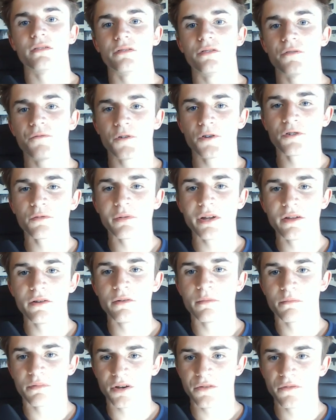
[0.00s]
The first way you
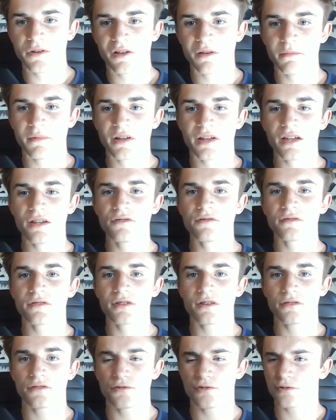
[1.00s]
improve your communication
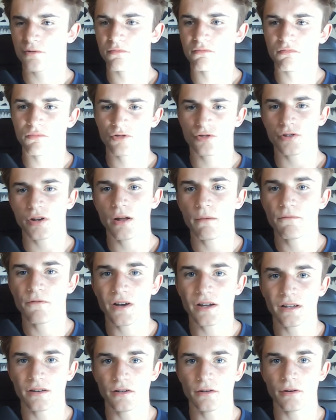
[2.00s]
skills is just straight up
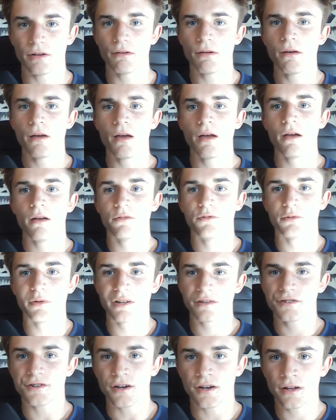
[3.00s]
fucking do it. Do it
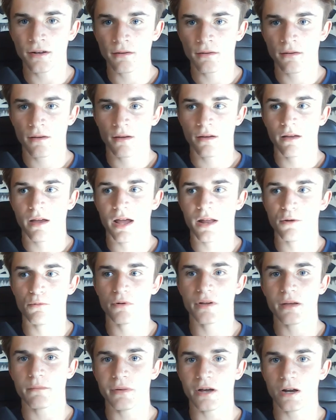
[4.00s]
a ton and you will
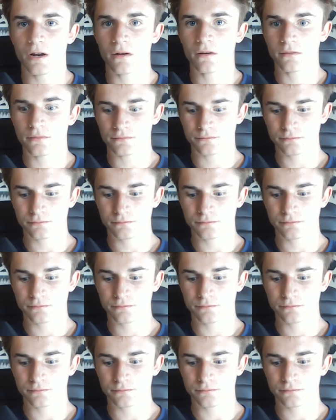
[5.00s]
get better.